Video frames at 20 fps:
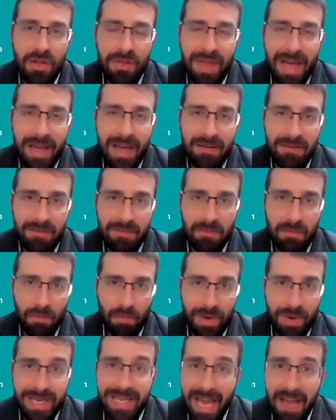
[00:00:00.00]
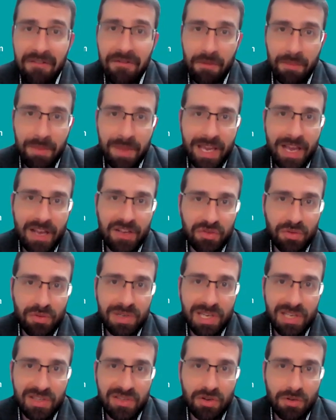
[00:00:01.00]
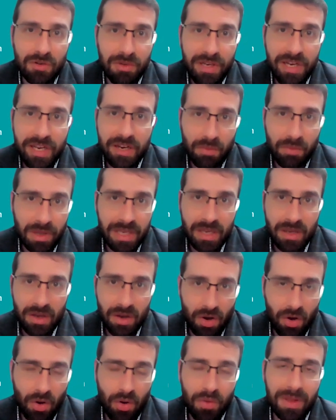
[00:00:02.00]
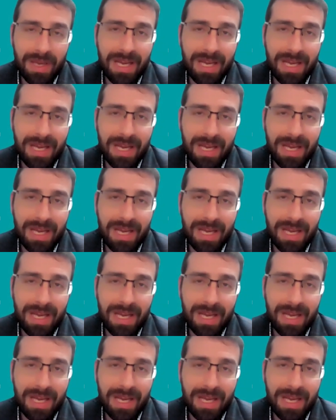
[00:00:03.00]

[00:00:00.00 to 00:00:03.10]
that we get from the gastrointestinal bleeding, really all the